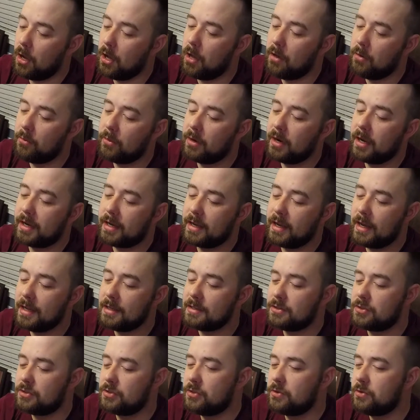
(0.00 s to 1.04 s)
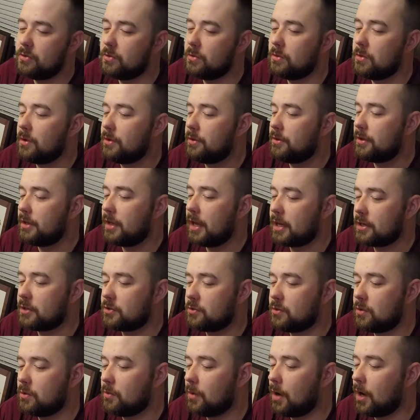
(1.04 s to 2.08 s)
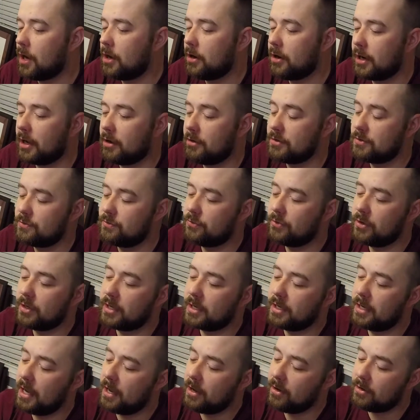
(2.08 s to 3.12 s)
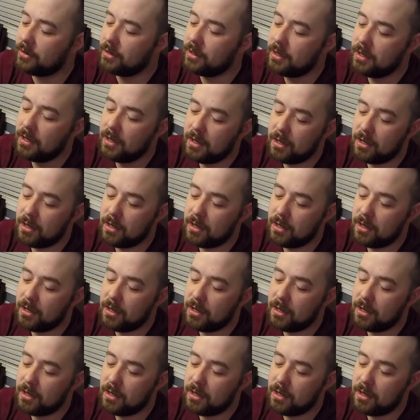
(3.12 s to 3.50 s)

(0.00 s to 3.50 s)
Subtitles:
When I got to the actual wiring, I was freaking out